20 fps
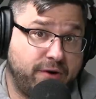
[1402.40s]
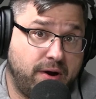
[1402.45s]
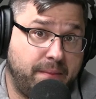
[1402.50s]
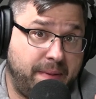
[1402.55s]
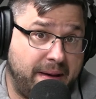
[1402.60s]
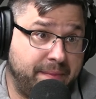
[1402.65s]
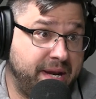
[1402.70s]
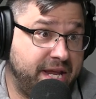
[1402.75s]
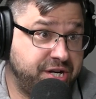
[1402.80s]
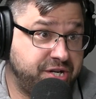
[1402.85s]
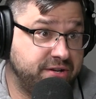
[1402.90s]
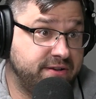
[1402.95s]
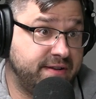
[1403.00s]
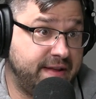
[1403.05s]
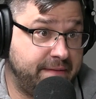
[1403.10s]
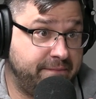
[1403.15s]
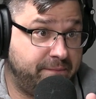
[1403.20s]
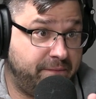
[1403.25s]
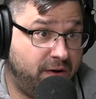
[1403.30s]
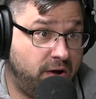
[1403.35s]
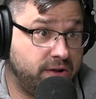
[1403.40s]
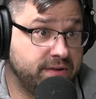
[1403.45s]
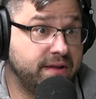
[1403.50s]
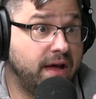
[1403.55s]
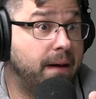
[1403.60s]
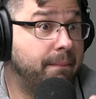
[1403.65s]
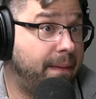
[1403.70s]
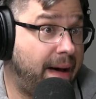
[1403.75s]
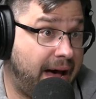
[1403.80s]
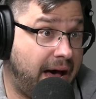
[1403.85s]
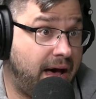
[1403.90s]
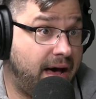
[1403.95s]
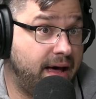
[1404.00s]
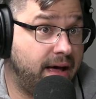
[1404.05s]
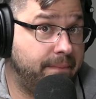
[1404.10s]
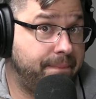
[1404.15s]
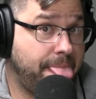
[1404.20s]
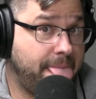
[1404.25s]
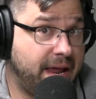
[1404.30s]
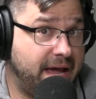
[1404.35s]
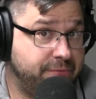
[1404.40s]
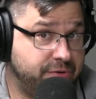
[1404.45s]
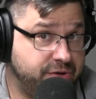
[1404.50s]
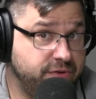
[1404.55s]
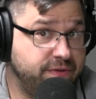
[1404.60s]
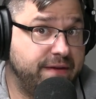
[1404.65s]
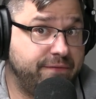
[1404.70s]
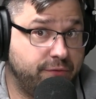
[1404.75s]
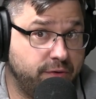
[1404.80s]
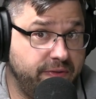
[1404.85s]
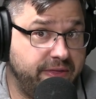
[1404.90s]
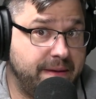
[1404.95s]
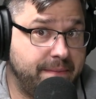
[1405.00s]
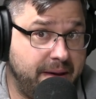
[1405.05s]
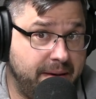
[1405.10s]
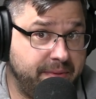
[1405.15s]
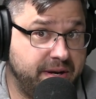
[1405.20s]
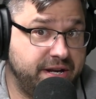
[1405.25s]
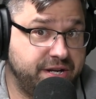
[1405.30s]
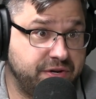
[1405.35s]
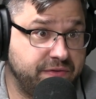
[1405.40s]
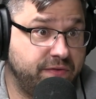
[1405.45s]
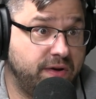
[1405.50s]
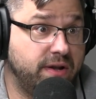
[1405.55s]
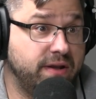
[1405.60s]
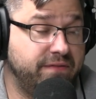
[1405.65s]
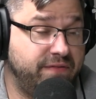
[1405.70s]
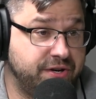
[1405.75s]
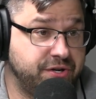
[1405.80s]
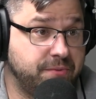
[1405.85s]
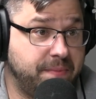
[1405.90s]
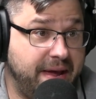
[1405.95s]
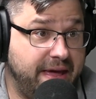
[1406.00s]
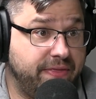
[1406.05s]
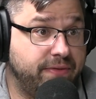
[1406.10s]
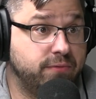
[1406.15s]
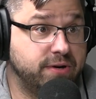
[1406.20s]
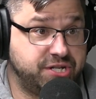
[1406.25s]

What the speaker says: for Abominations Vault. I would do that for the Abomination Vault Adventure Path,